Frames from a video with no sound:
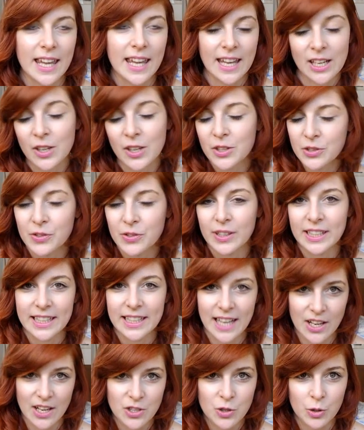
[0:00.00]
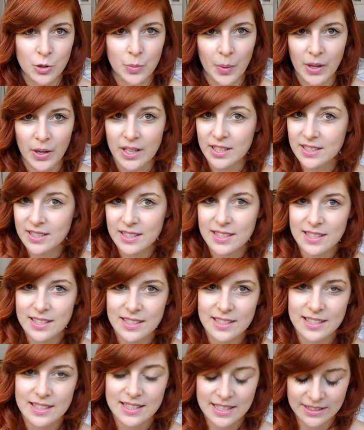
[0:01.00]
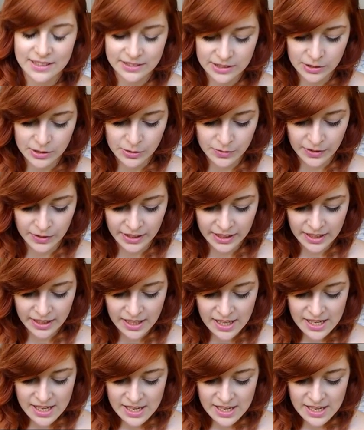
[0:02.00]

it looks really natural, but it's still sort of like